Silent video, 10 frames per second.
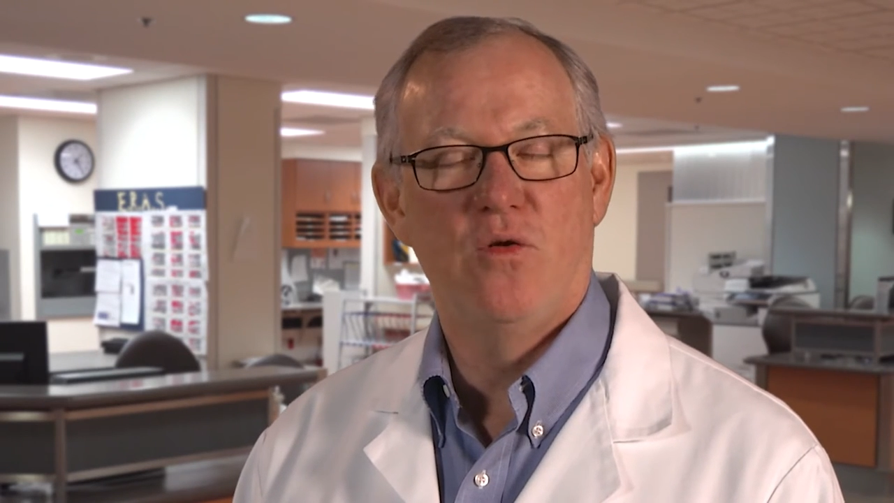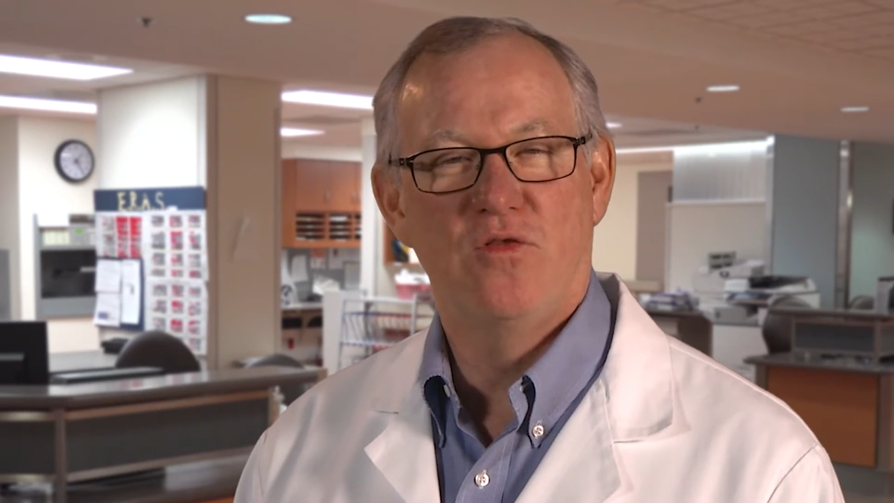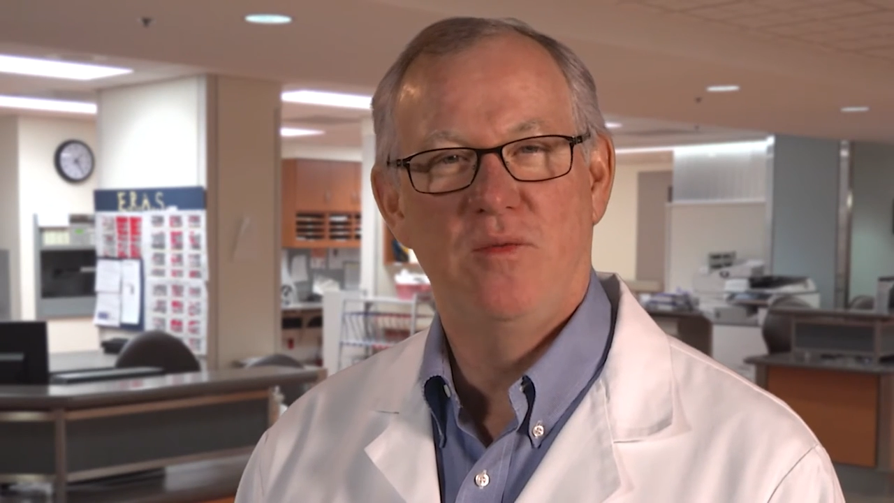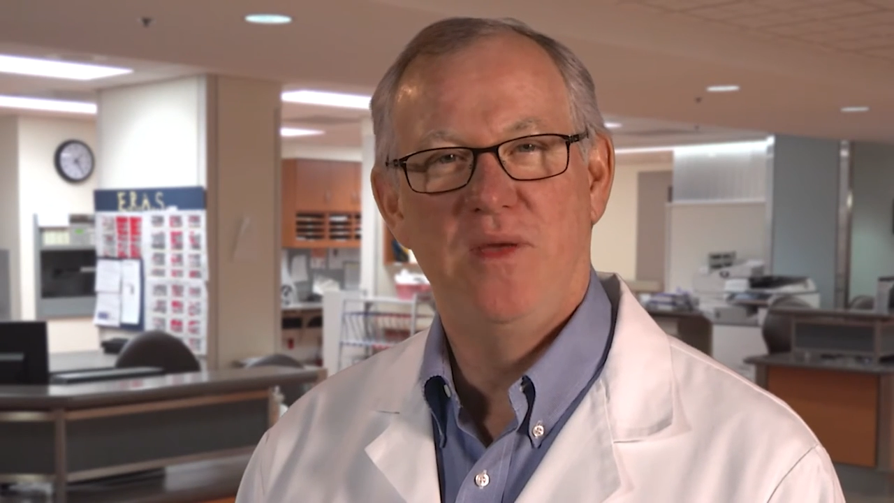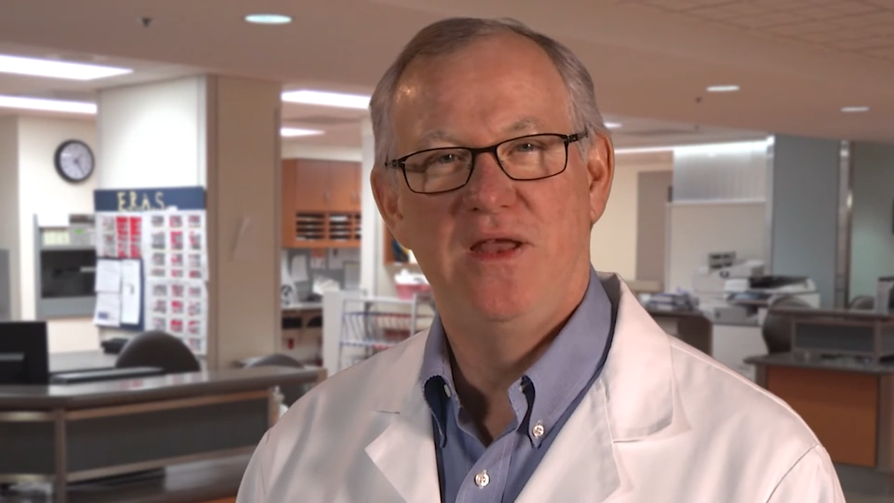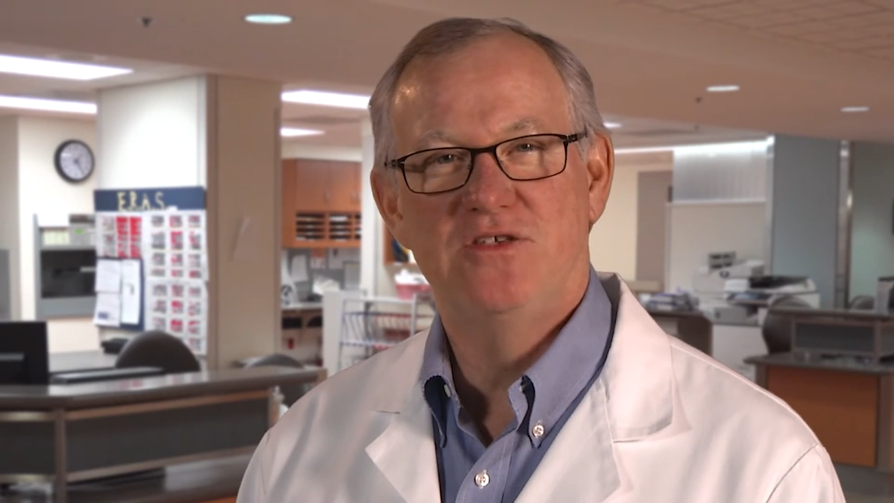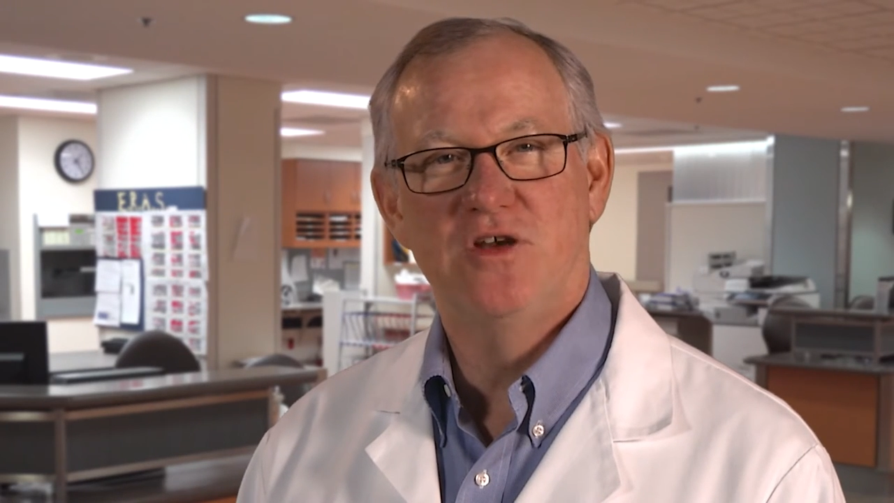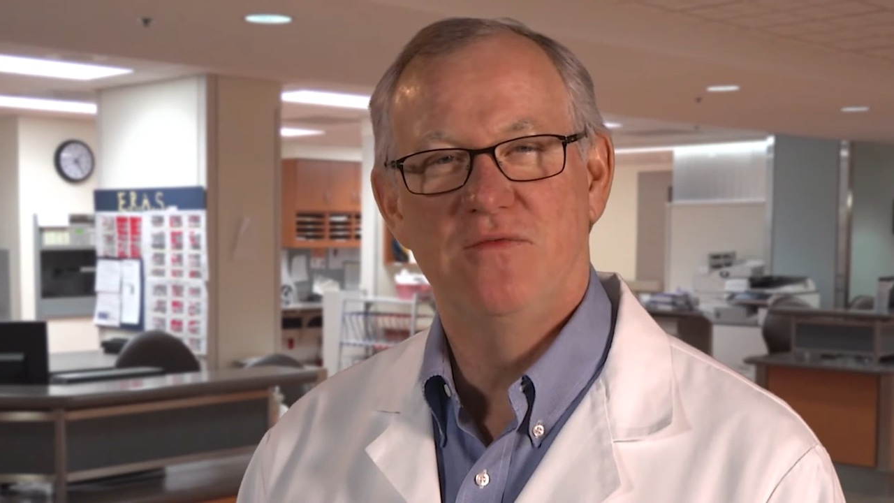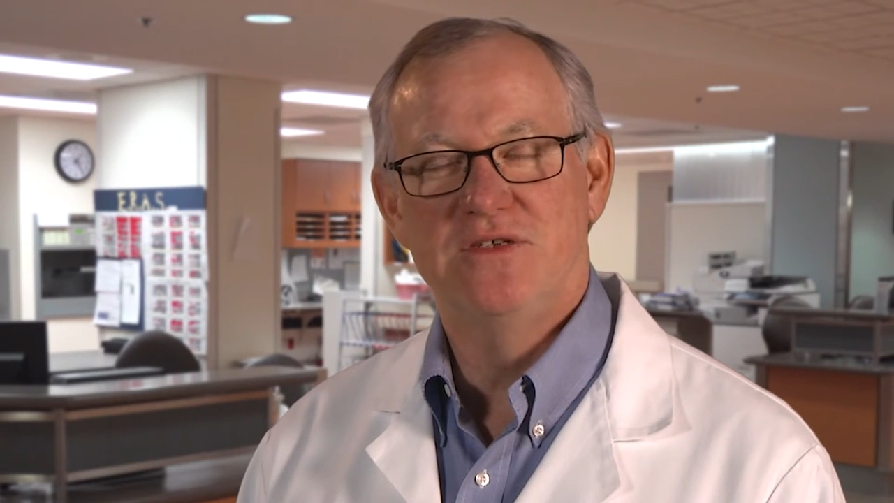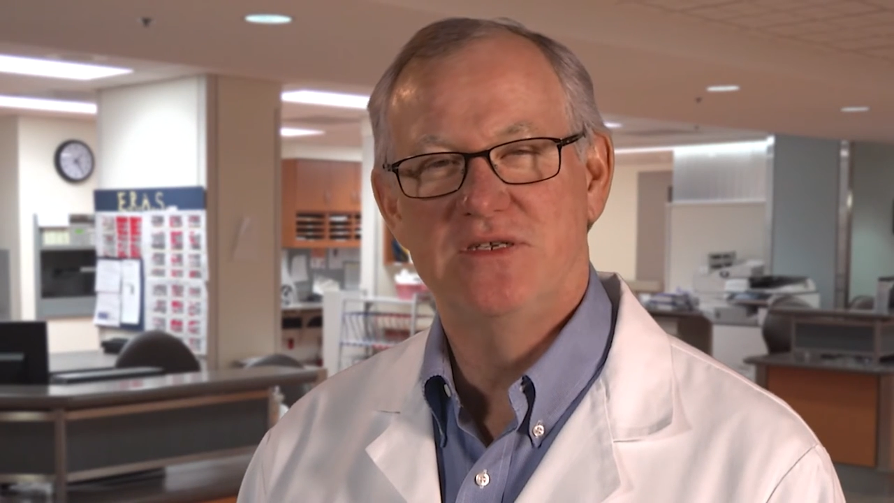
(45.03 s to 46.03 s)
orthopedic
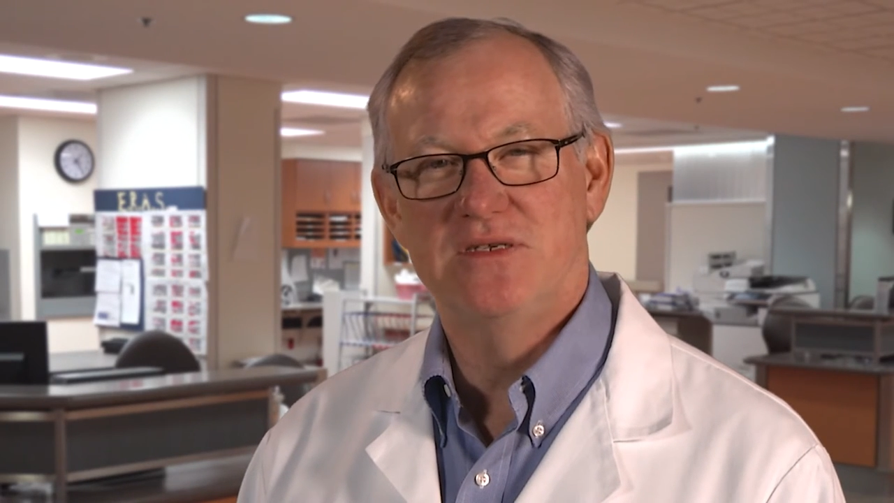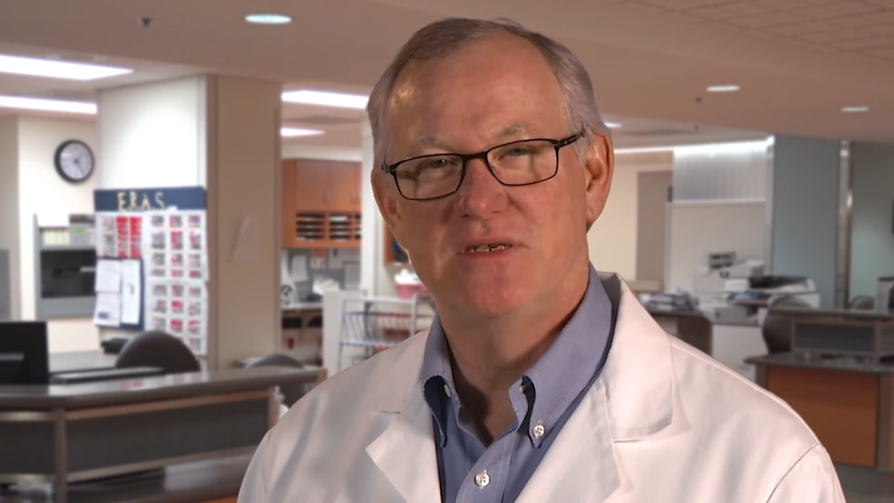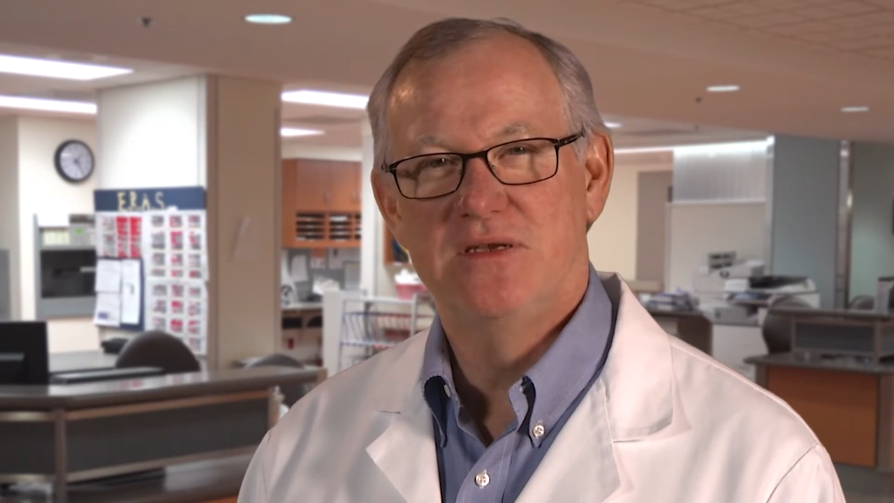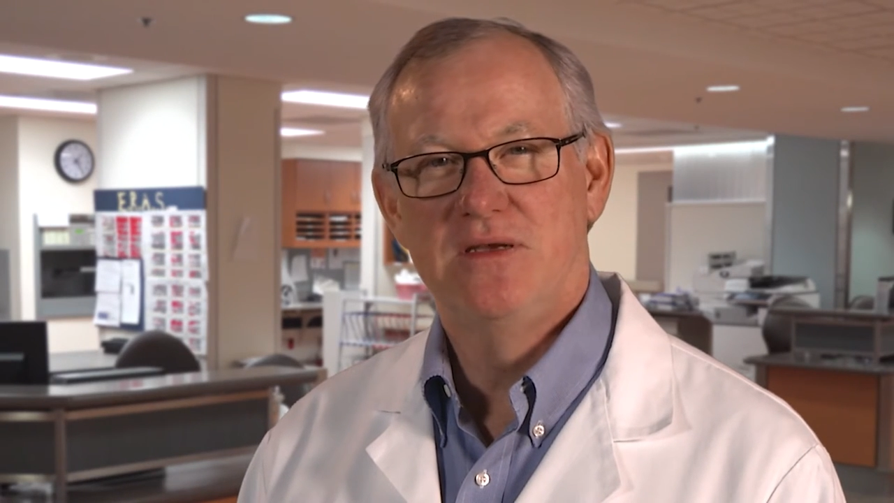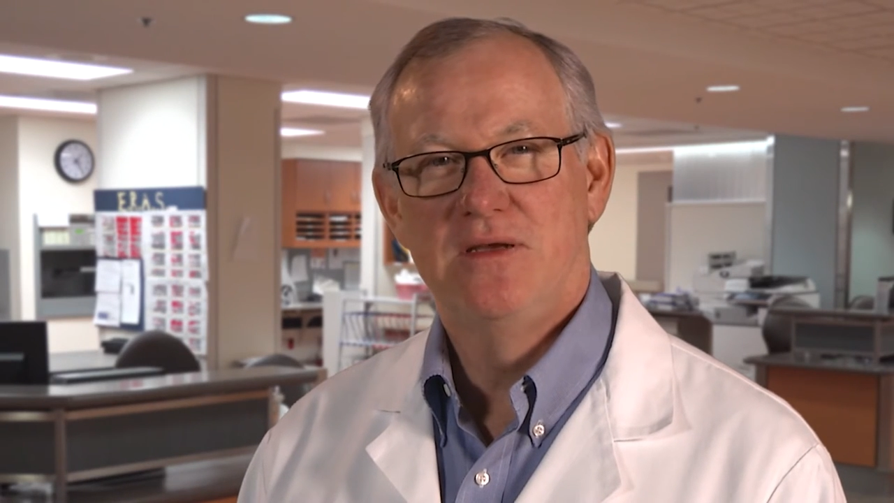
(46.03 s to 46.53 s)
services.